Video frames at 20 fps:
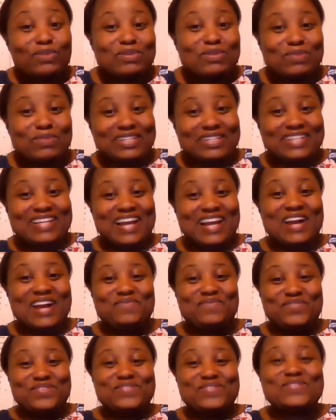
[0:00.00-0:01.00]
me well enough,
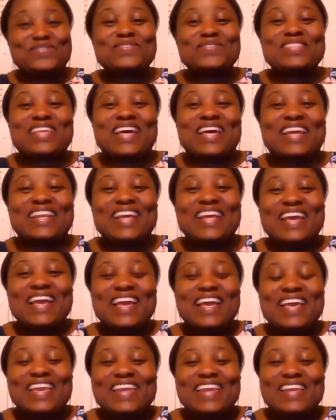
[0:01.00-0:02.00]
you know that,
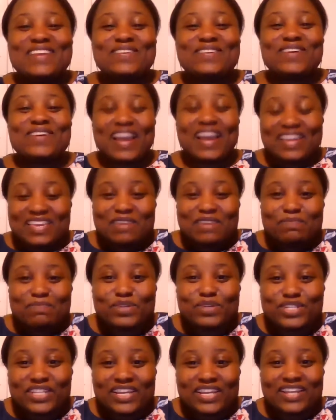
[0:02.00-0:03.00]
I keep
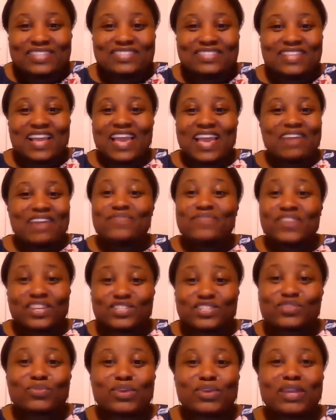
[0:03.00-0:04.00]
pushing. It's not
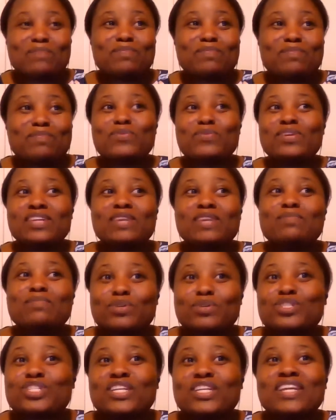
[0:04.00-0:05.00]
everything's great, but we keep
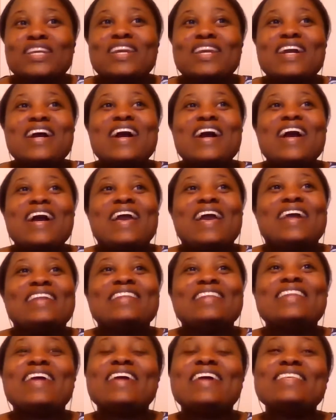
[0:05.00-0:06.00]
pushing.
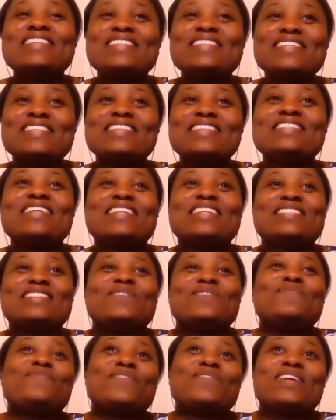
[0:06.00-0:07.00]
And she said
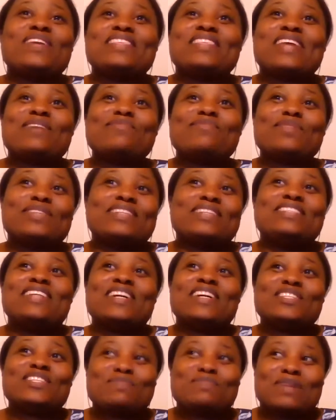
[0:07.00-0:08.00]
something that really
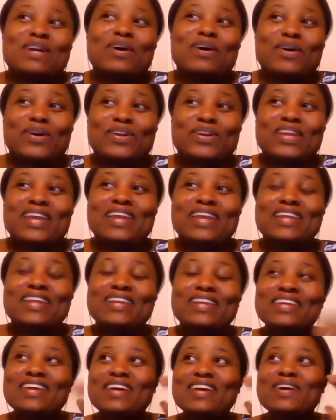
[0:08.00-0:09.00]
touched my heart
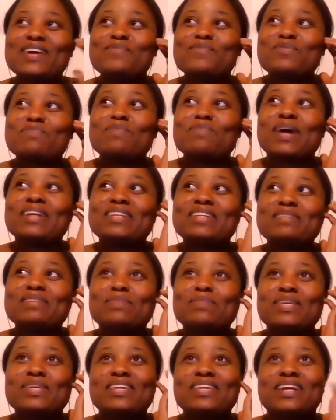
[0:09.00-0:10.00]
and reminded
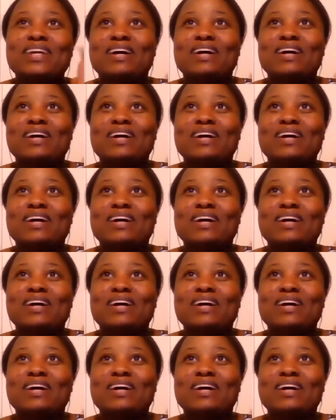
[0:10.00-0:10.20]
me